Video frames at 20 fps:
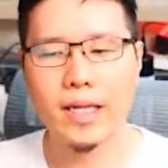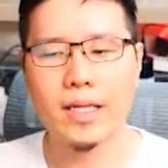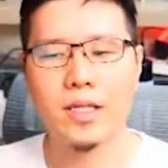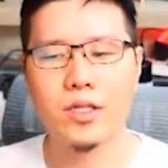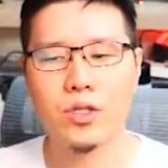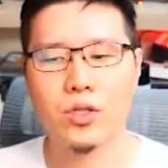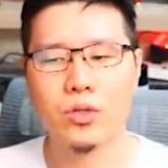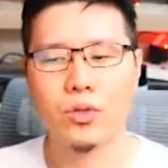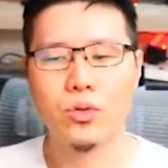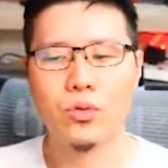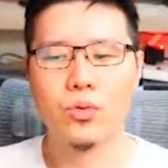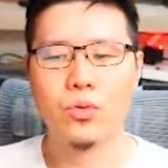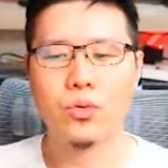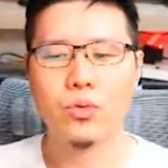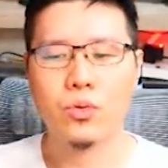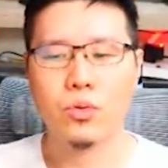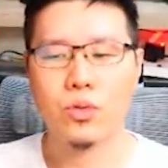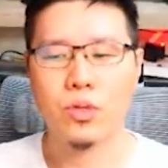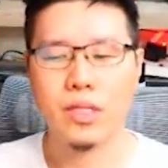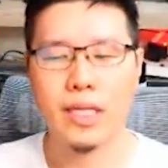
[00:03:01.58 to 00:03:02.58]
did
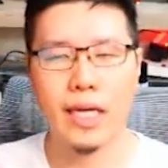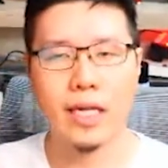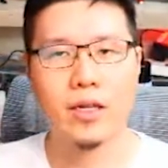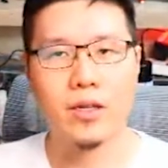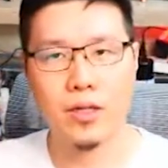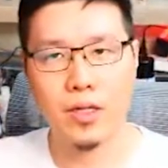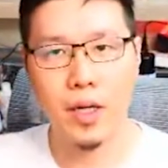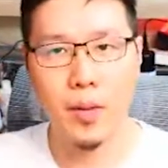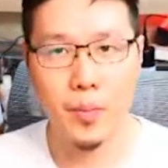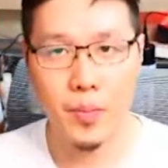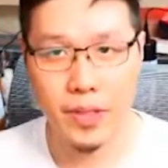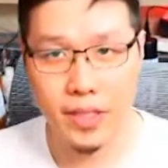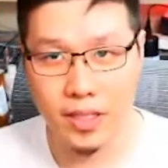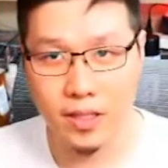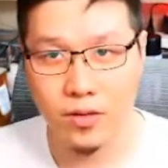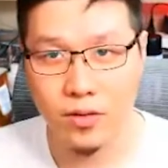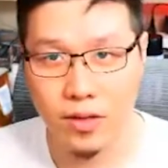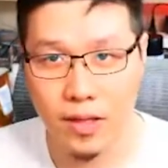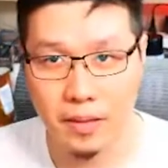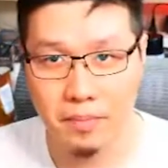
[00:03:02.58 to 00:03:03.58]
you sell your
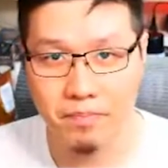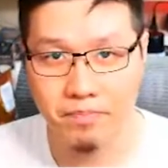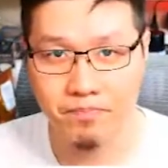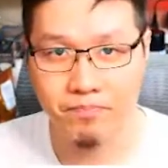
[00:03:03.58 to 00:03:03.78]
company to them